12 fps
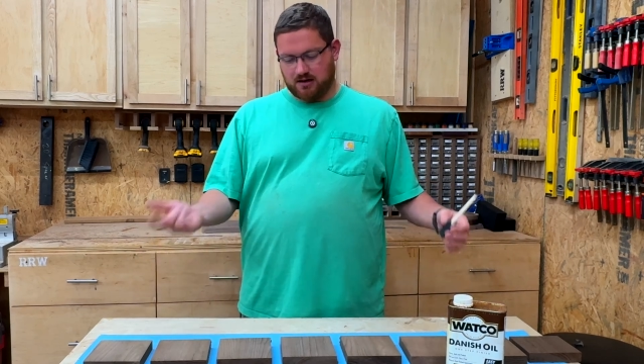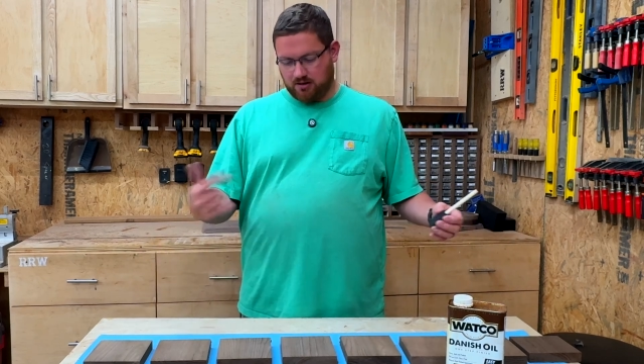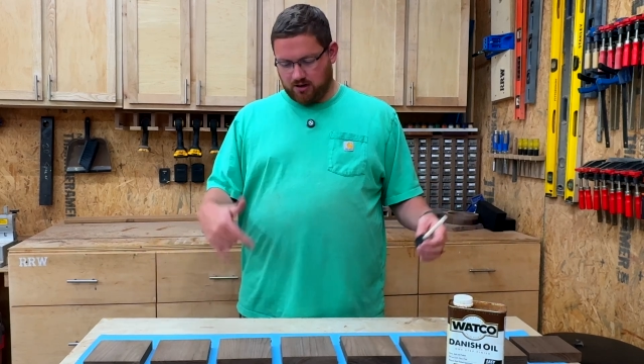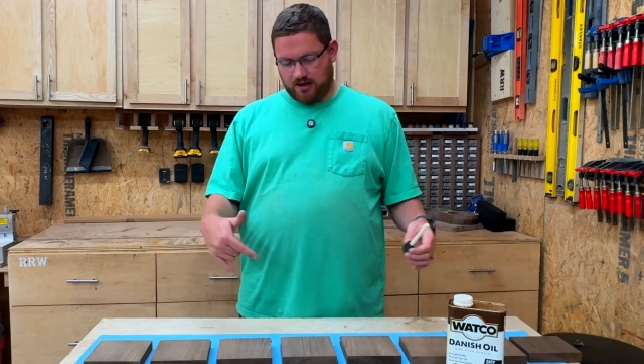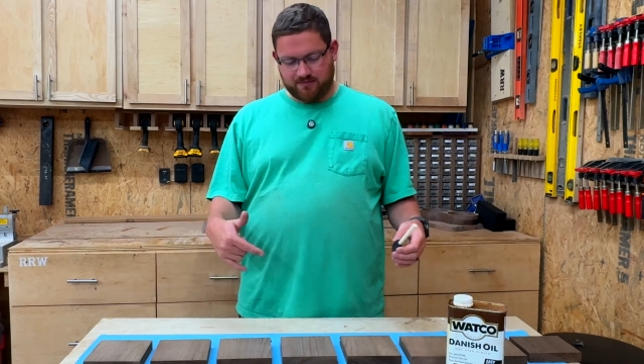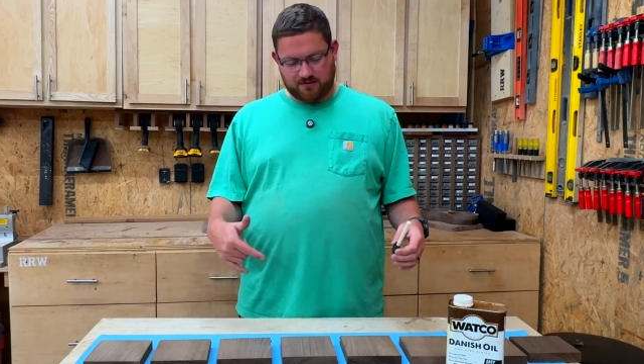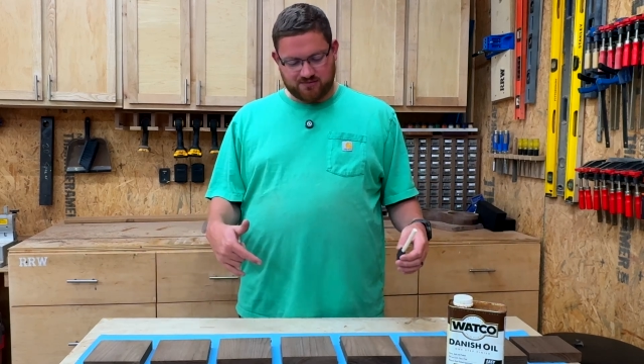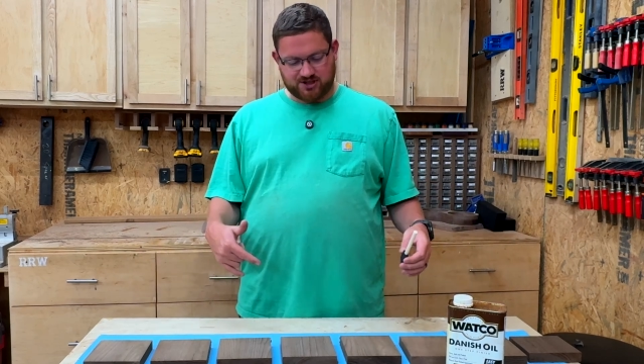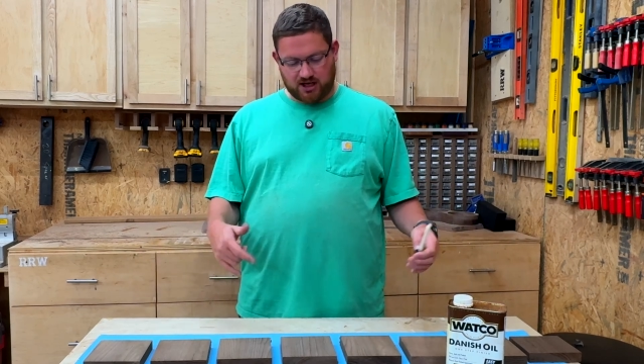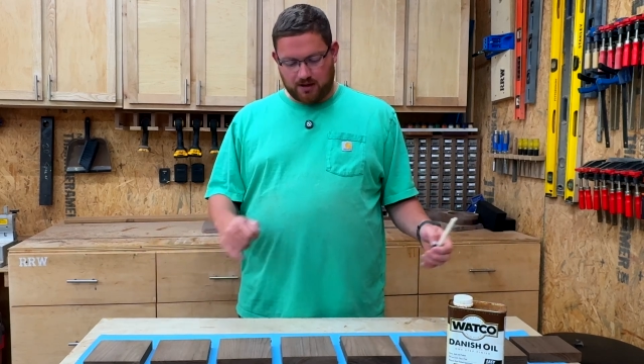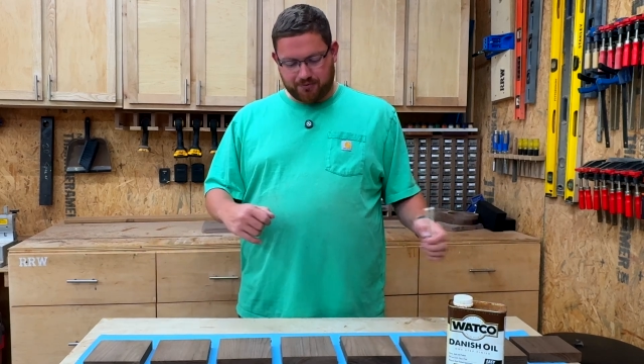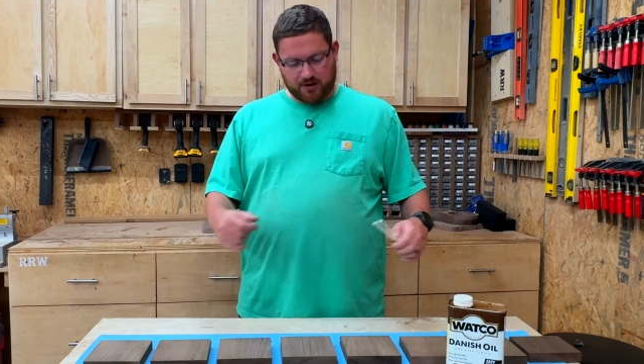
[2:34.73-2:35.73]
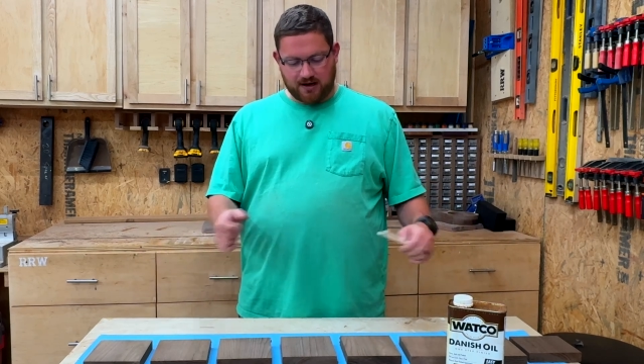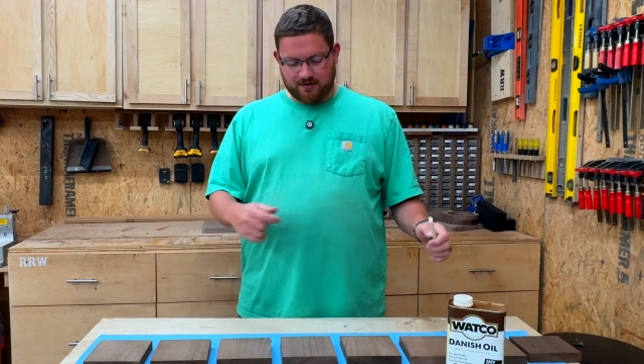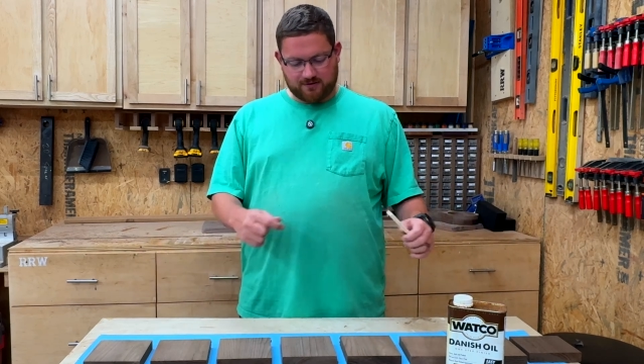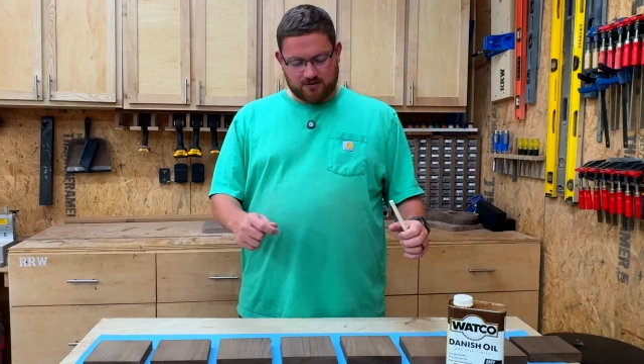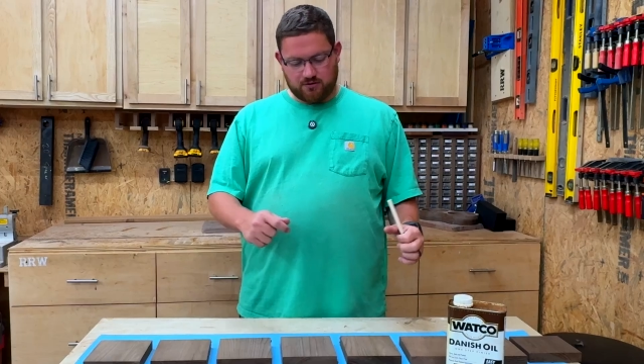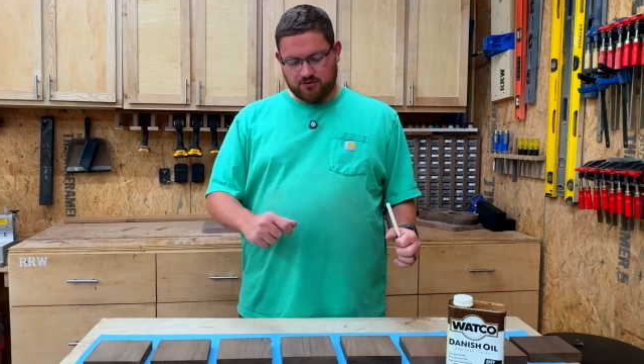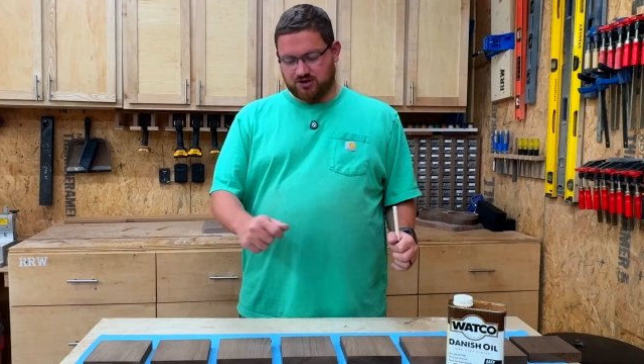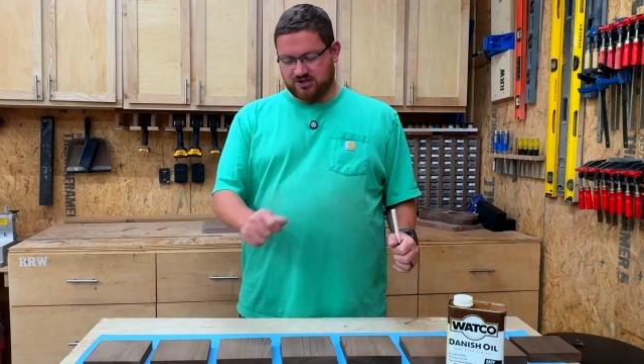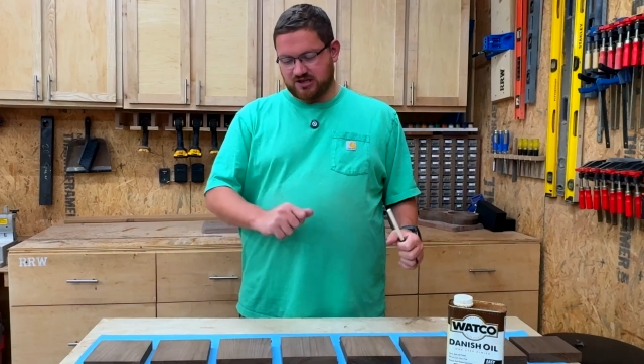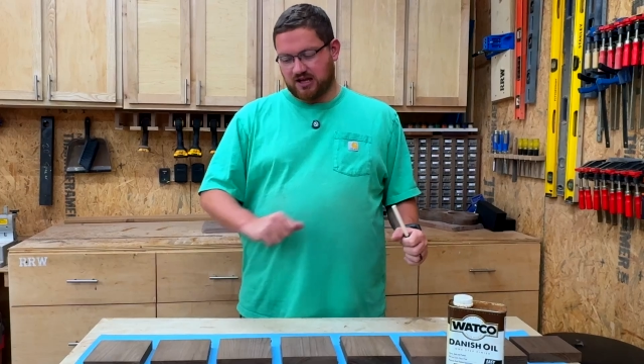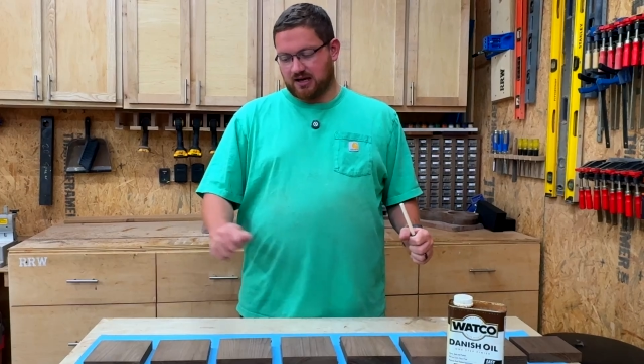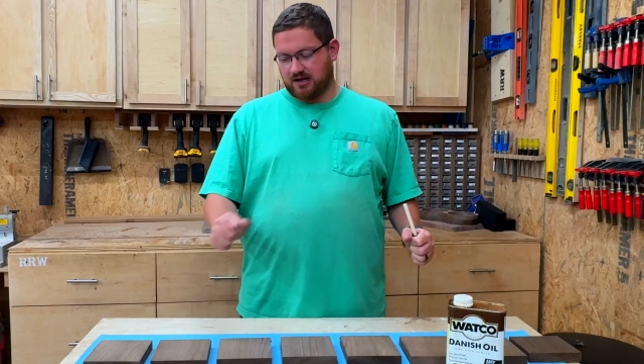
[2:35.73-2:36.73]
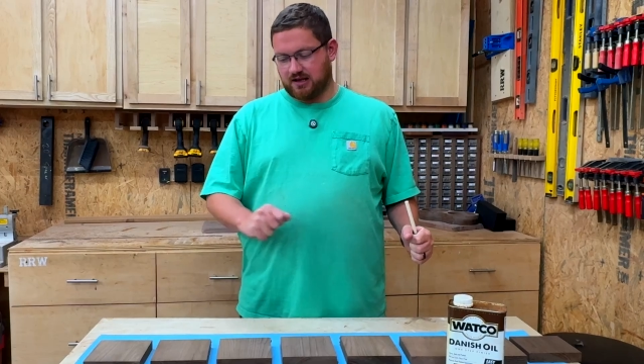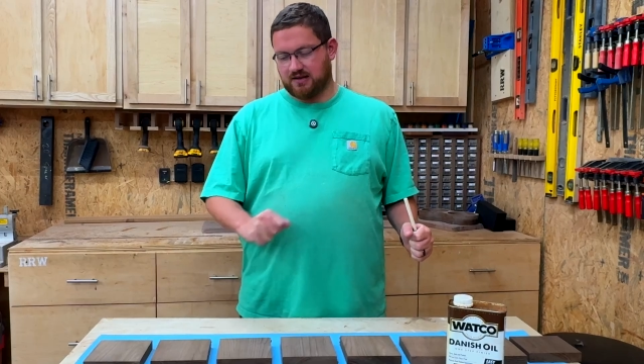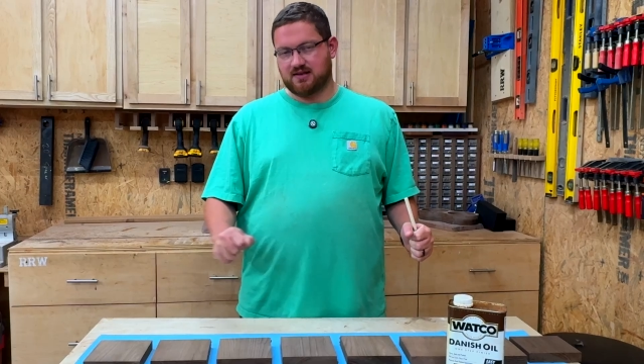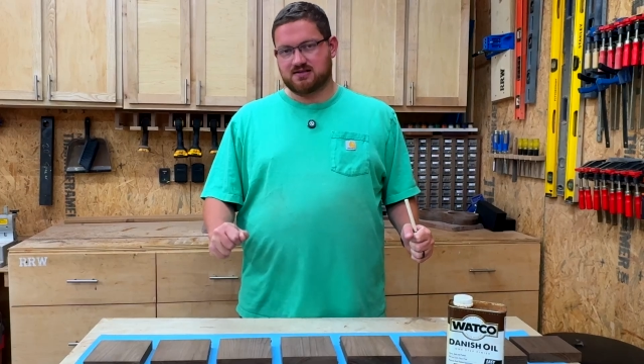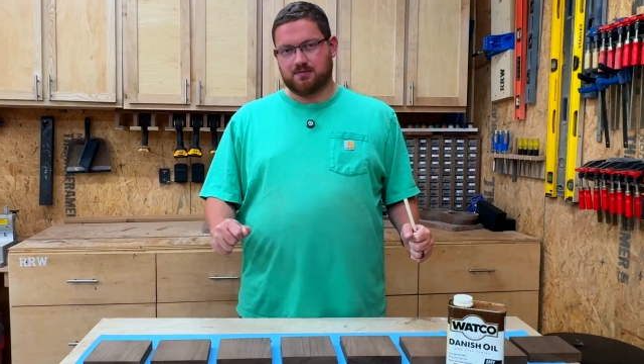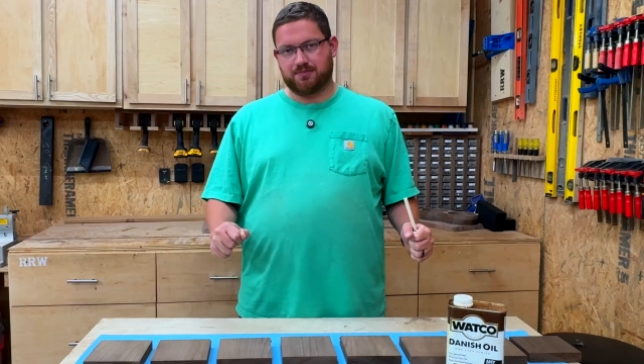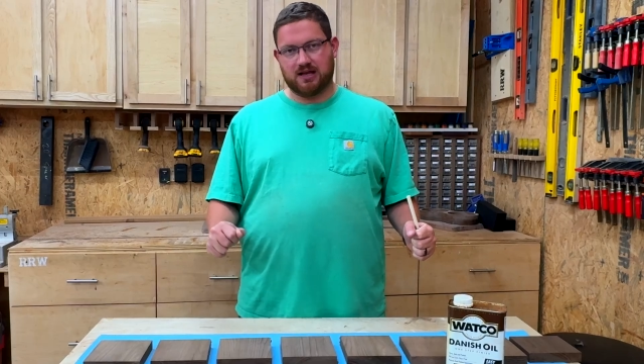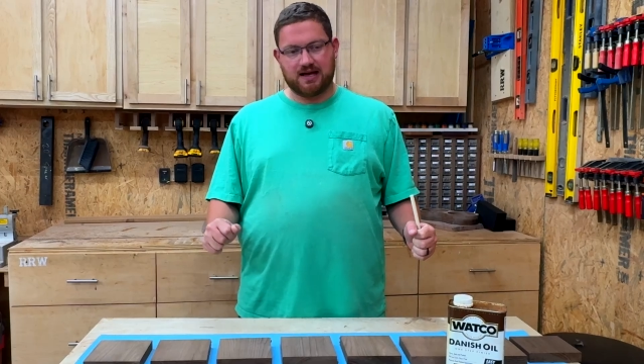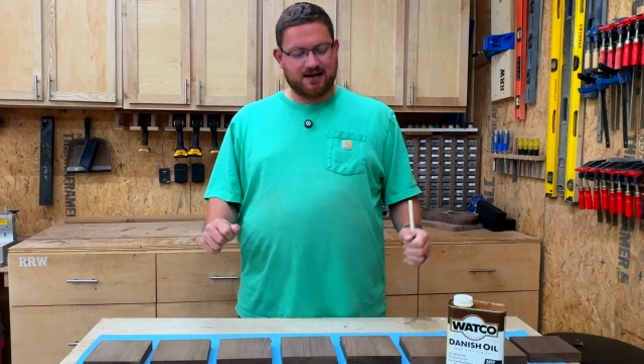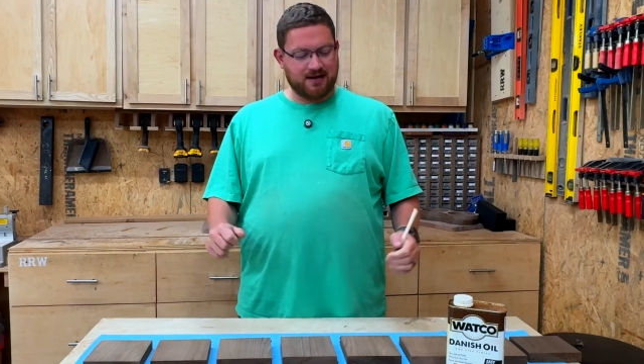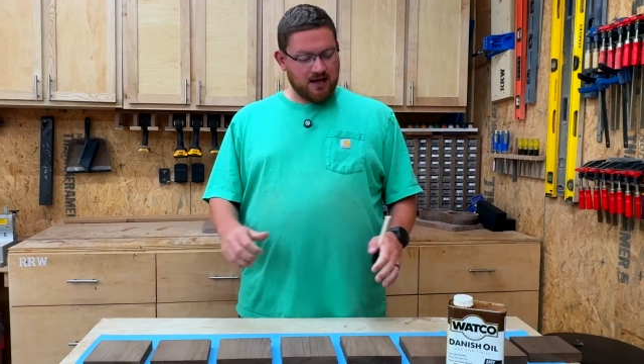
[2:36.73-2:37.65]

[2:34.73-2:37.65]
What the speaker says: I'll grab some shop rags too, just to kind of get this applied.